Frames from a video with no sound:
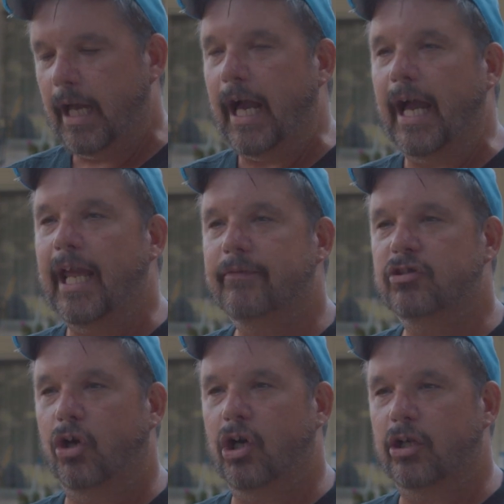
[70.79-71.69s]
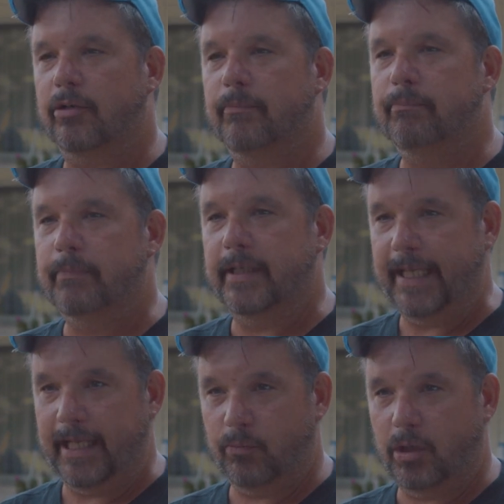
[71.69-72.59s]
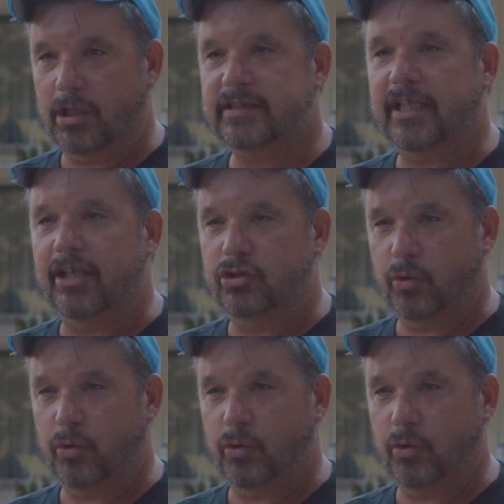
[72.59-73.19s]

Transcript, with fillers: I have a daughter, McKenna Wirtz and